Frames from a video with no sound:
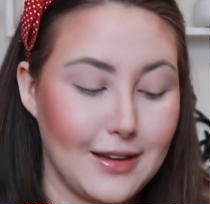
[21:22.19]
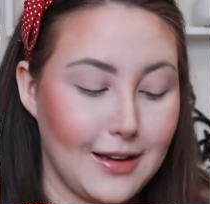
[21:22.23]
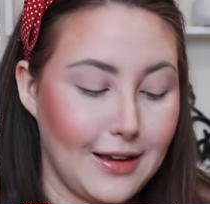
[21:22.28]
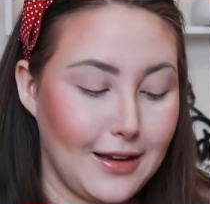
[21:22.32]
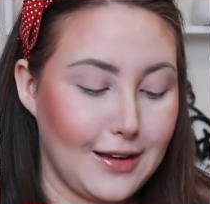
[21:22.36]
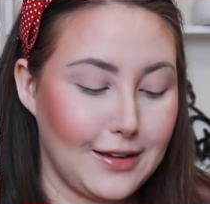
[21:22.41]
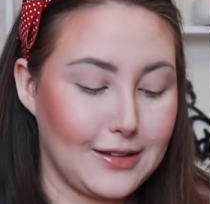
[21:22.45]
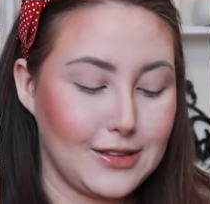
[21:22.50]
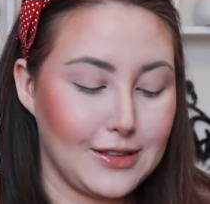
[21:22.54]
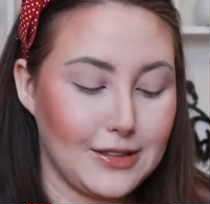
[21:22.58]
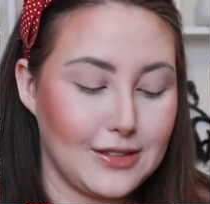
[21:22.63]

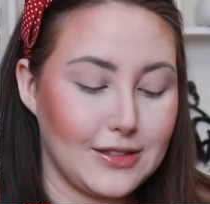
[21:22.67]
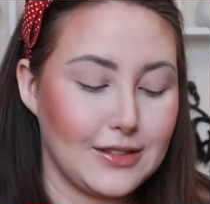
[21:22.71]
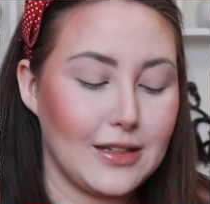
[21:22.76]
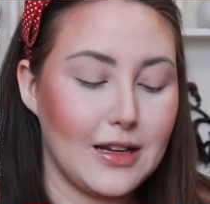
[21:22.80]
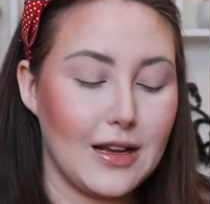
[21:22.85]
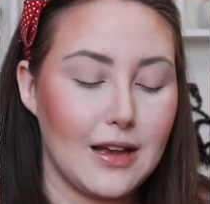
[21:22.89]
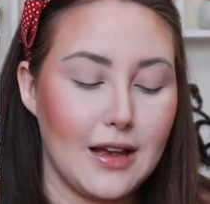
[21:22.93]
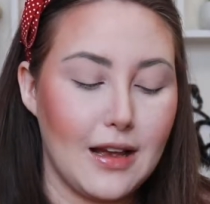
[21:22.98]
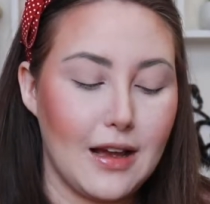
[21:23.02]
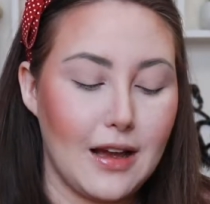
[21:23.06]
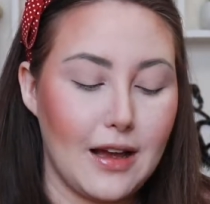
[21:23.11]
I
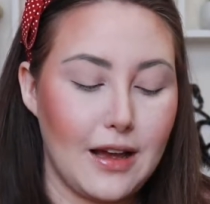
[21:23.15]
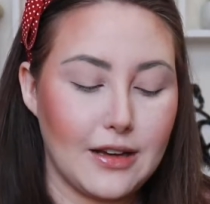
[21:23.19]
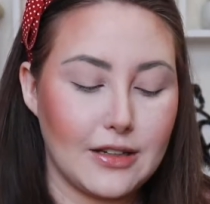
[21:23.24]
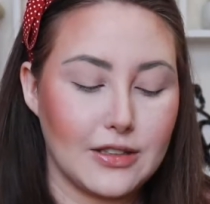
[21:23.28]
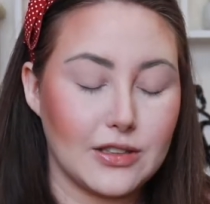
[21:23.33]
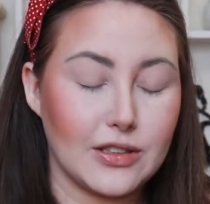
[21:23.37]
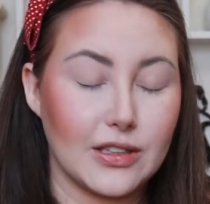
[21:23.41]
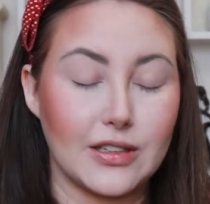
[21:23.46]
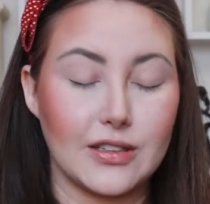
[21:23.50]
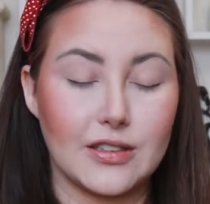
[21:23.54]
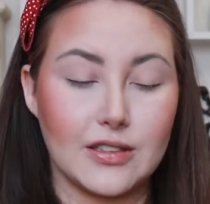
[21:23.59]
just
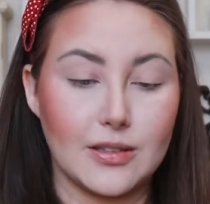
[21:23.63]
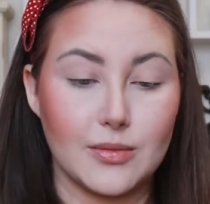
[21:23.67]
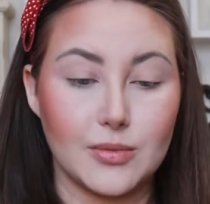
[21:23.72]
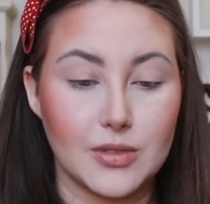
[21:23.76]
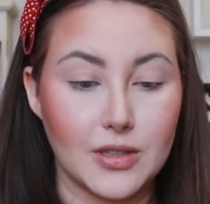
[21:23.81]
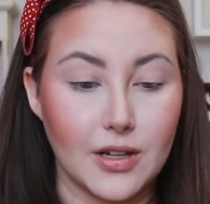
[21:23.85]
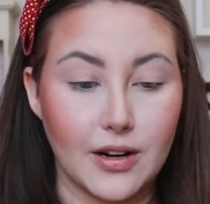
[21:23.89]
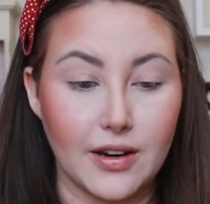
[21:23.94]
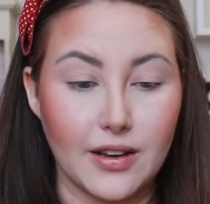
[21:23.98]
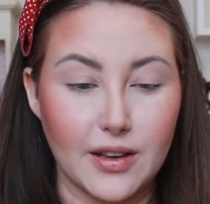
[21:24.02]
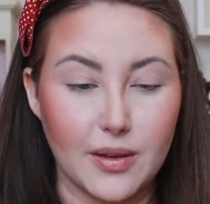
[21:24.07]
actually ended up
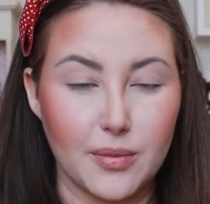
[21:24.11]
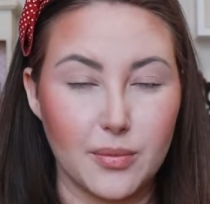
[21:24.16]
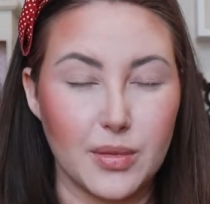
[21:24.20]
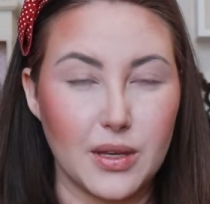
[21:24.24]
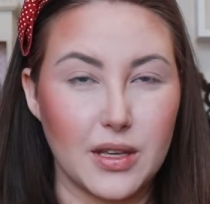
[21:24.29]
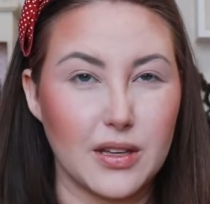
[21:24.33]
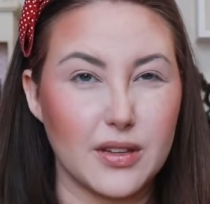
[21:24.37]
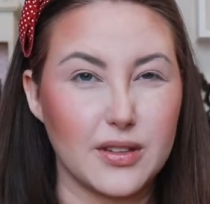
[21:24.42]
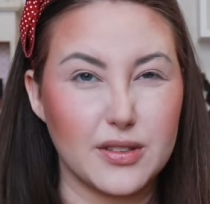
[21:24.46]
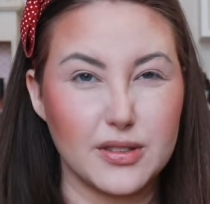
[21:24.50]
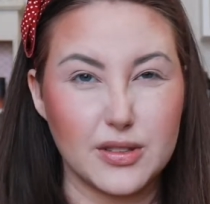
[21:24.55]
trying it
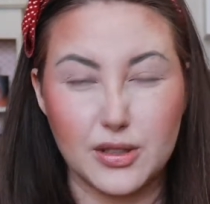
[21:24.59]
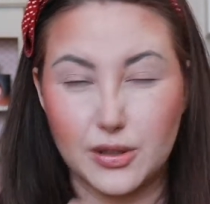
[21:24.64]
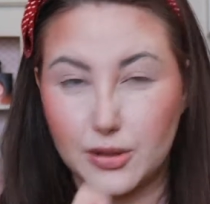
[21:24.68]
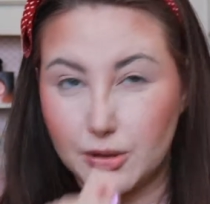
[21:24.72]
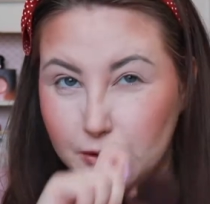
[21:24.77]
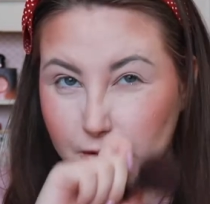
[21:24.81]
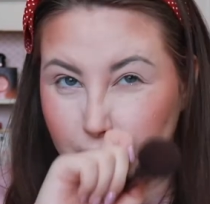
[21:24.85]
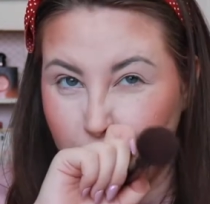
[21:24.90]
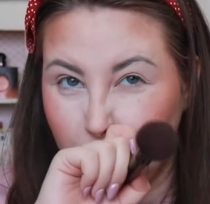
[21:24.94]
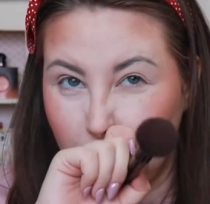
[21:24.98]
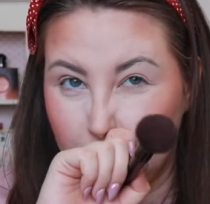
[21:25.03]
because
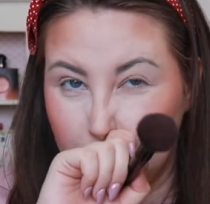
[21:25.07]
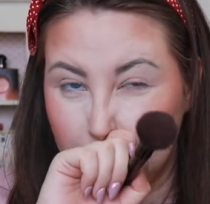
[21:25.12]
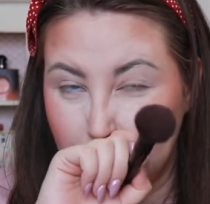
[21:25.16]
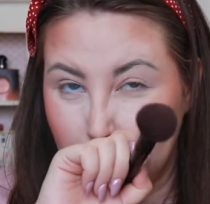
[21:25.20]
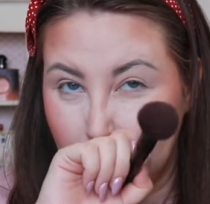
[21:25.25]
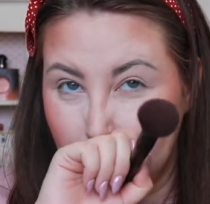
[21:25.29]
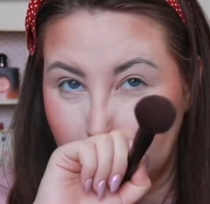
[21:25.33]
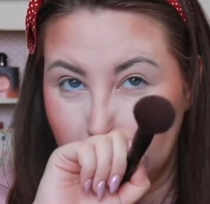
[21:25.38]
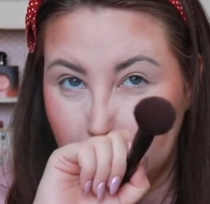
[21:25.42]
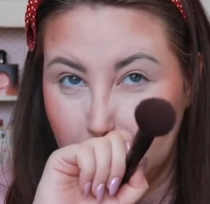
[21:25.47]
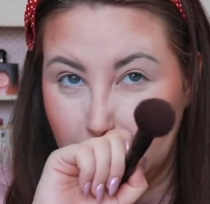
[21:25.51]
who talked
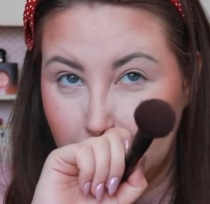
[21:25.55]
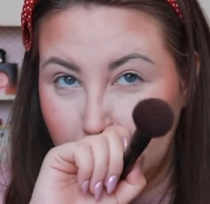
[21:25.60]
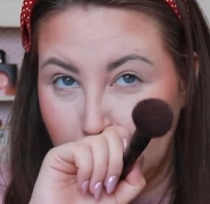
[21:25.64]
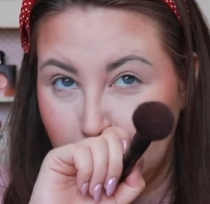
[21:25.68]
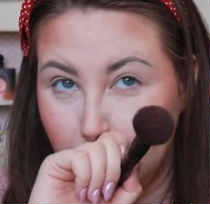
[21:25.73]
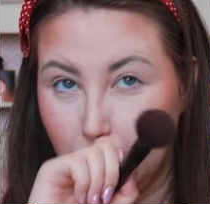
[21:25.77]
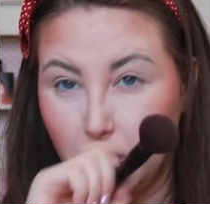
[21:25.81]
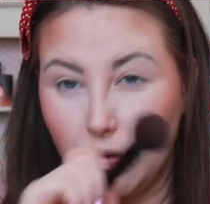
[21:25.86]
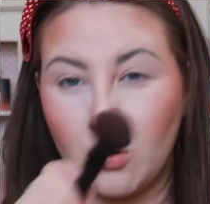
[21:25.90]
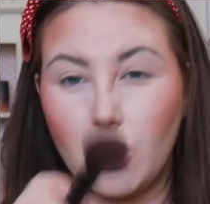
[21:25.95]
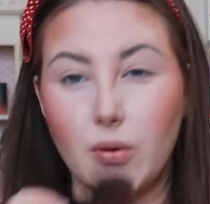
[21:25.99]
about it?
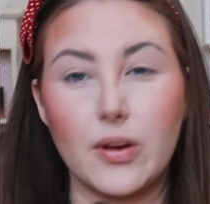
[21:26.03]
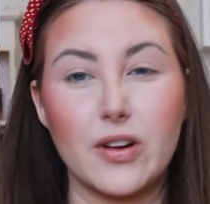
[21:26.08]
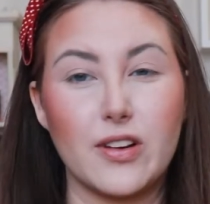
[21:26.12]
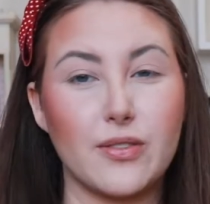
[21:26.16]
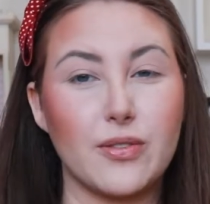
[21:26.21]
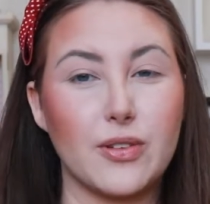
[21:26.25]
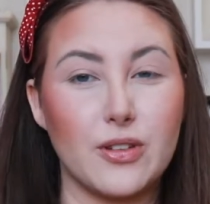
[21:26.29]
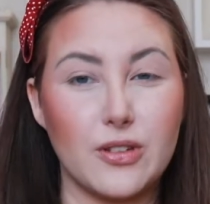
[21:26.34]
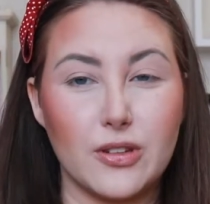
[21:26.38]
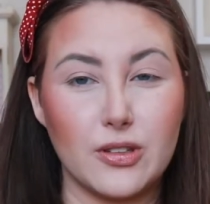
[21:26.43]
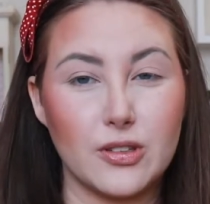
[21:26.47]
Well, quite
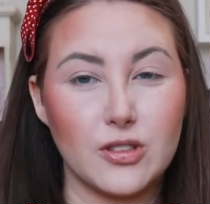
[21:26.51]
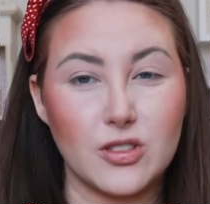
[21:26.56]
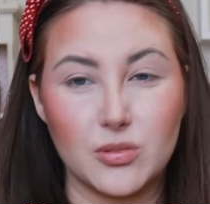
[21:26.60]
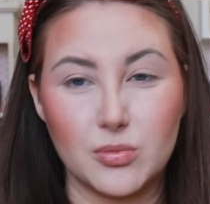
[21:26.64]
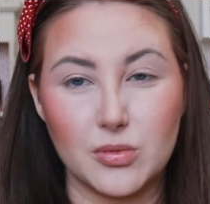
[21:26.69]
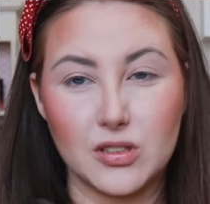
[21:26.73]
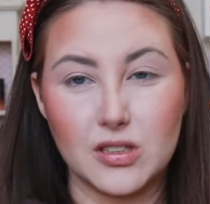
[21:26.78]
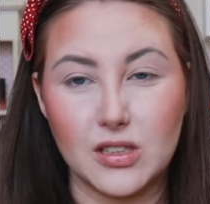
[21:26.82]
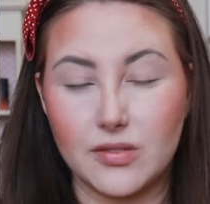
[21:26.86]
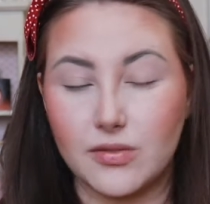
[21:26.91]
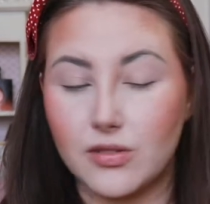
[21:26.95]
a few
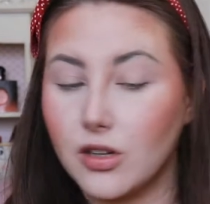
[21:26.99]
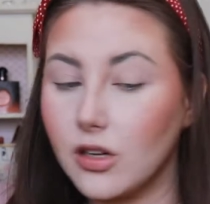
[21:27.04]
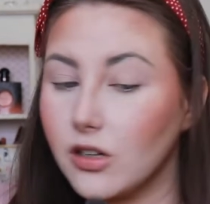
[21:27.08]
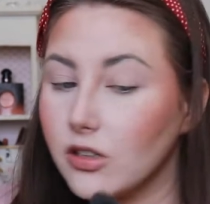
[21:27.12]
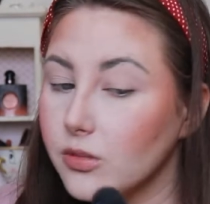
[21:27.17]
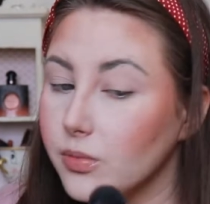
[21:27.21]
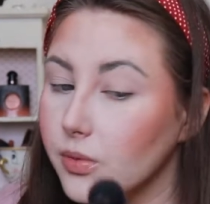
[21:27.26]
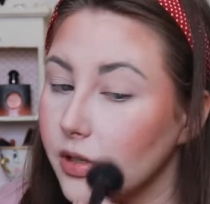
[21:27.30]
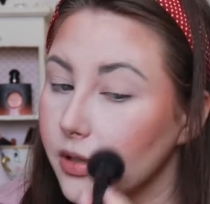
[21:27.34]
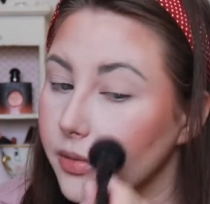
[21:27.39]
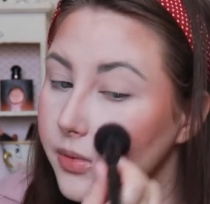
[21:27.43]
YouTubers have
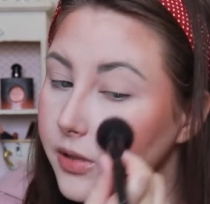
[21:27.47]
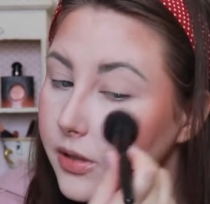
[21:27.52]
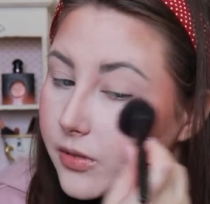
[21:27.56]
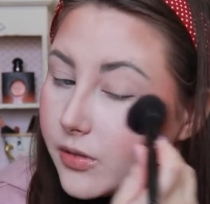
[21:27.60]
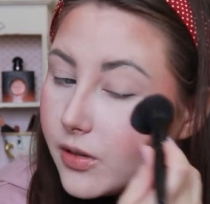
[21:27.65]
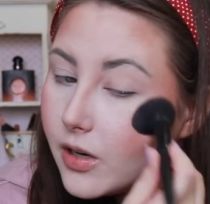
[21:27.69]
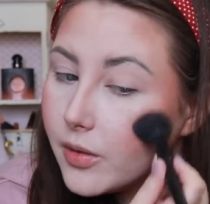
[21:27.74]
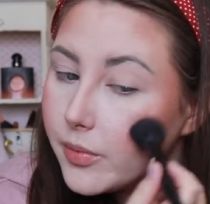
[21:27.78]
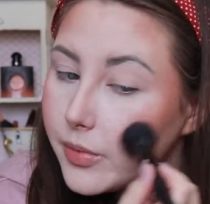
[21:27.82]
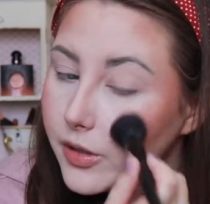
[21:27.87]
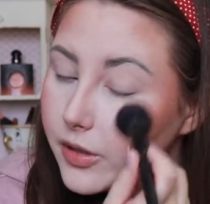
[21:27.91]
talked about it, but
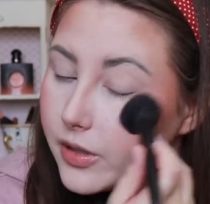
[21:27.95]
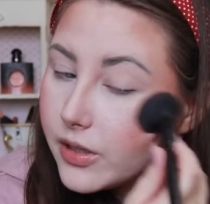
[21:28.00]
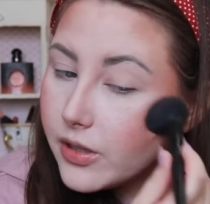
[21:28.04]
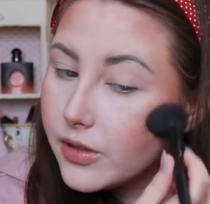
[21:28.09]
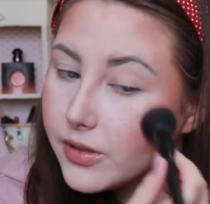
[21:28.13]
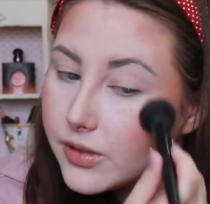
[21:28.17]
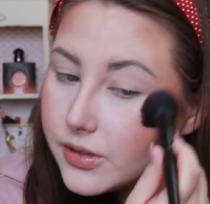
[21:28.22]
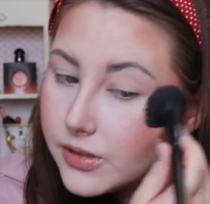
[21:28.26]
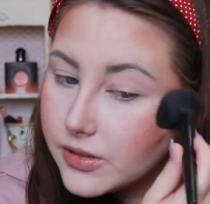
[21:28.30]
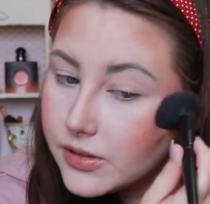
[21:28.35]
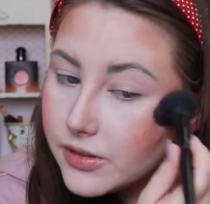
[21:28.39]
Raw Beauty
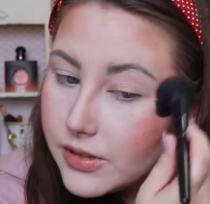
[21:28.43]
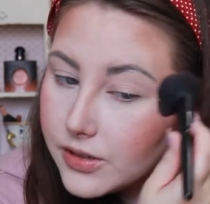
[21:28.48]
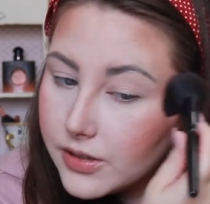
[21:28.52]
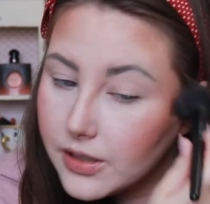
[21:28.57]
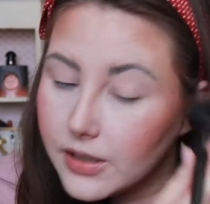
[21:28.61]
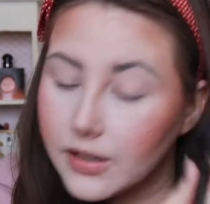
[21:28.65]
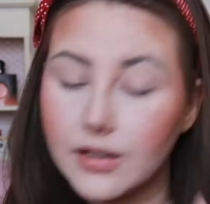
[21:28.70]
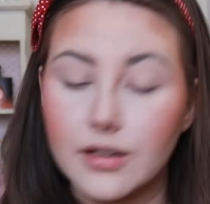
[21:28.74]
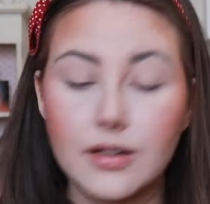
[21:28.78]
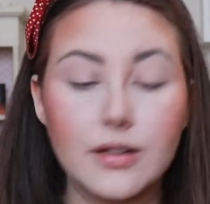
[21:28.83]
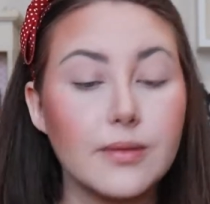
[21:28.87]
Christy
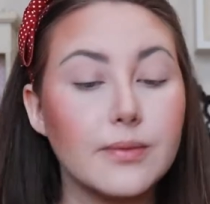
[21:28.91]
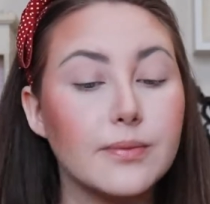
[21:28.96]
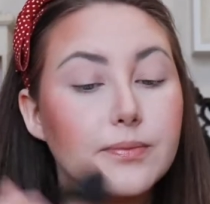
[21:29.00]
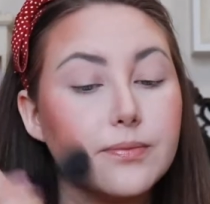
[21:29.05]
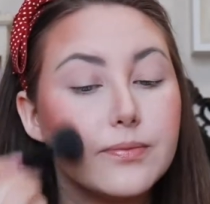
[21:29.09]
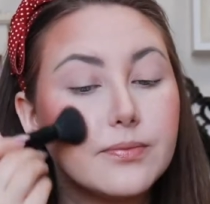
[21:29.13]
did.